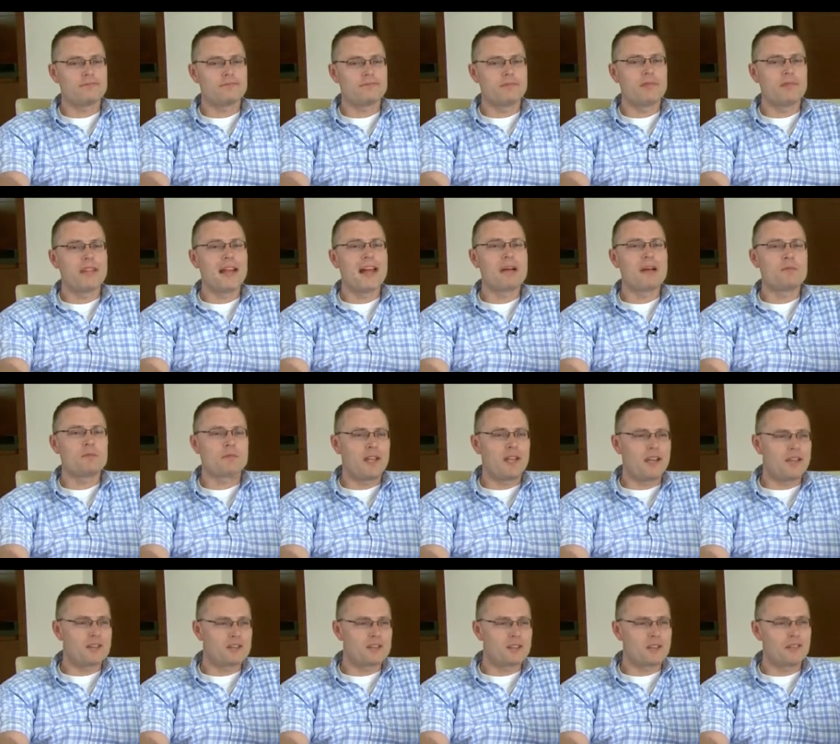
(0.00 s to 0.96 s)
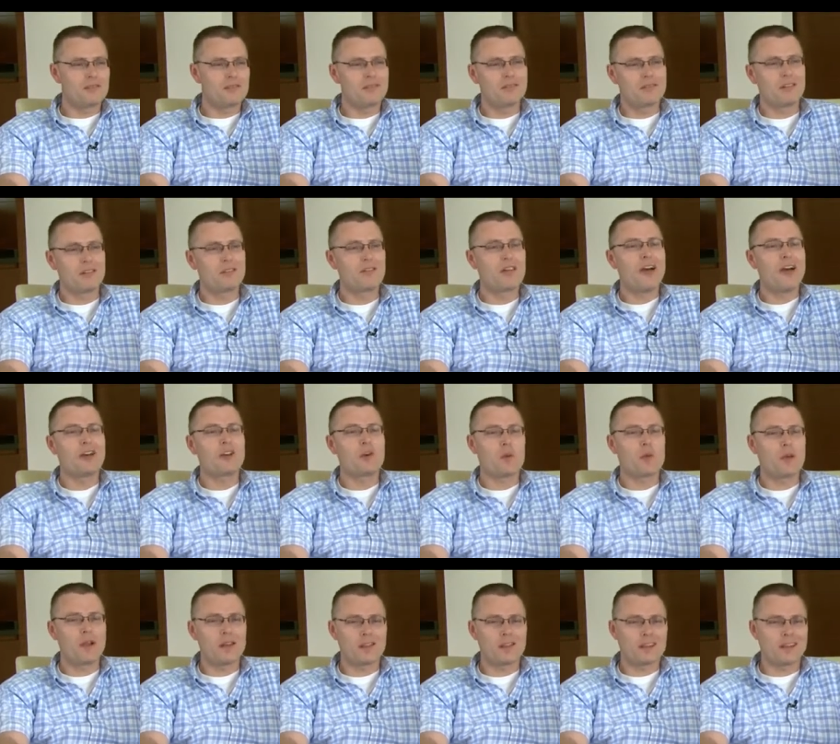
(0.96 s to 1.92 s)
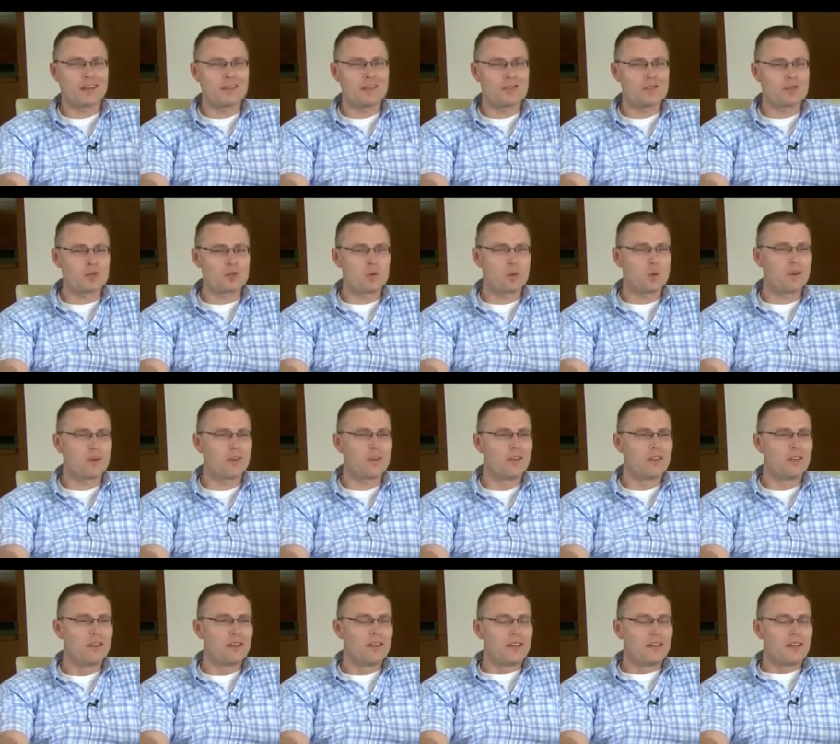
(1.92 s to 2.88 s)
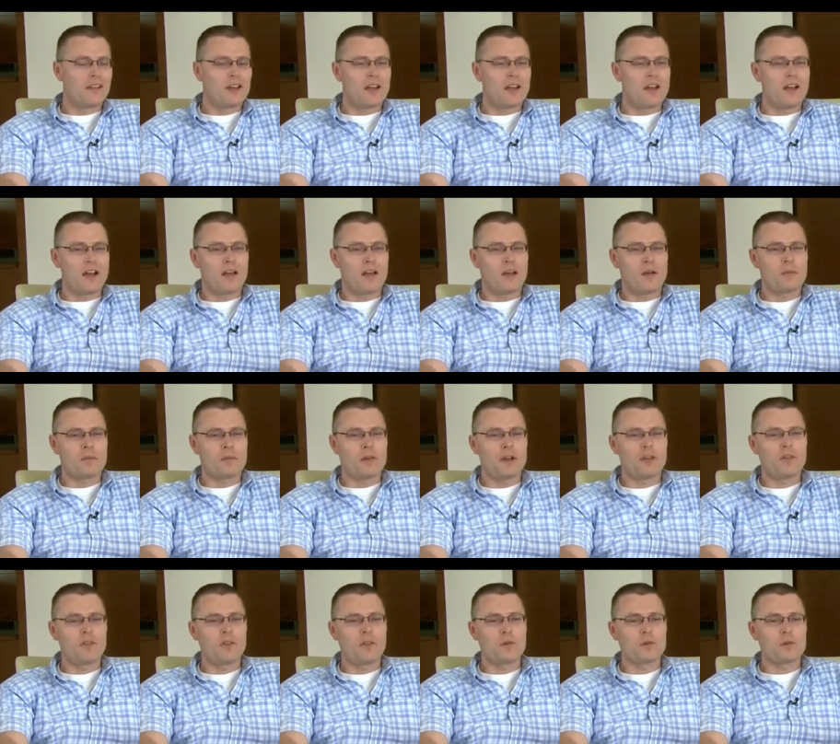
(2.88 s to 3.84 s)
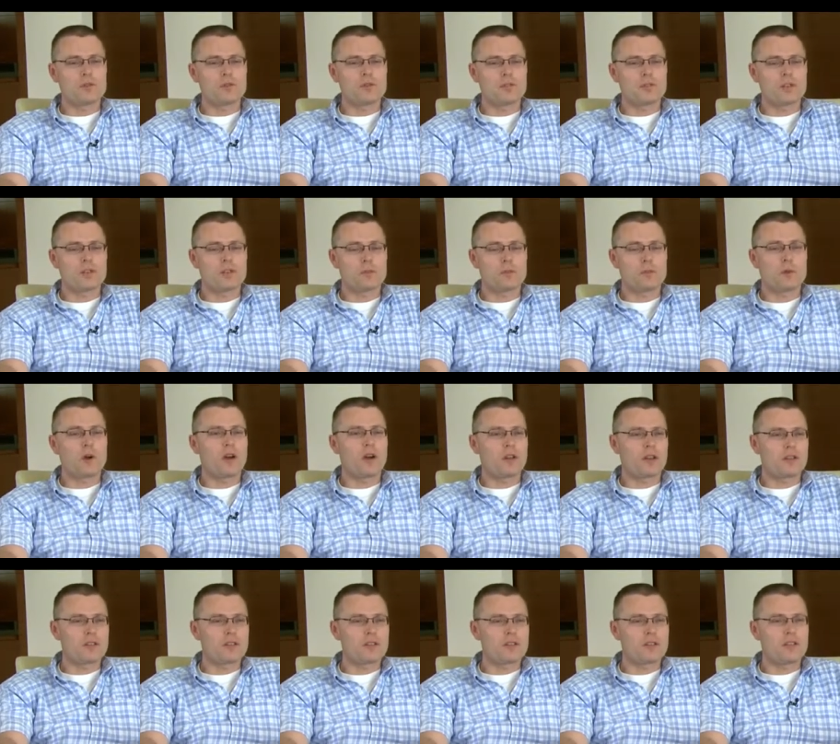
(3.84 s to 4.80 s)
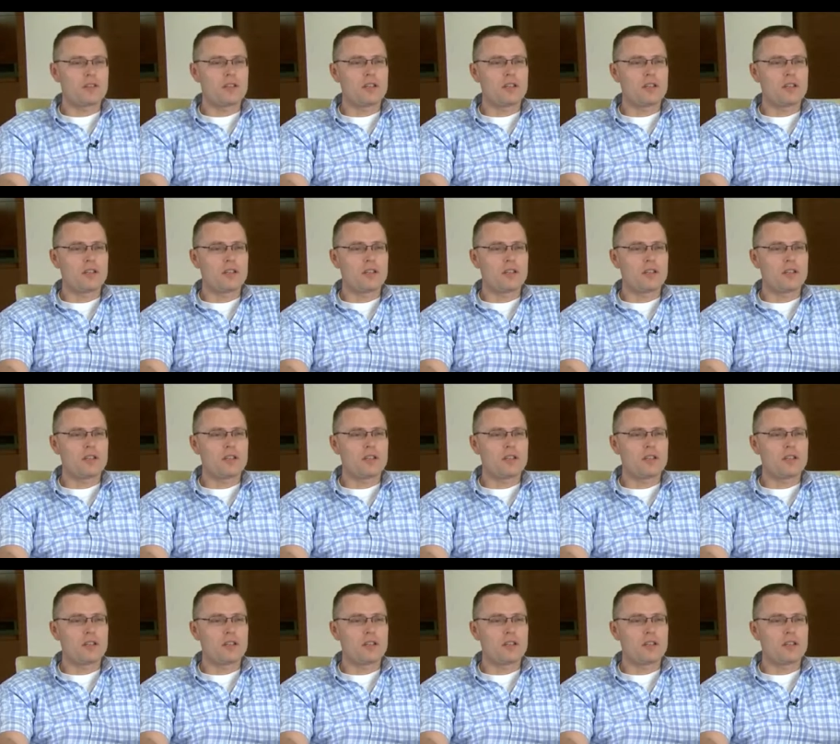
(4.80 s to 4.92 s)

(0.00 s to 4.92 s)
lab testing, evaluating, I guess is the word, of those products.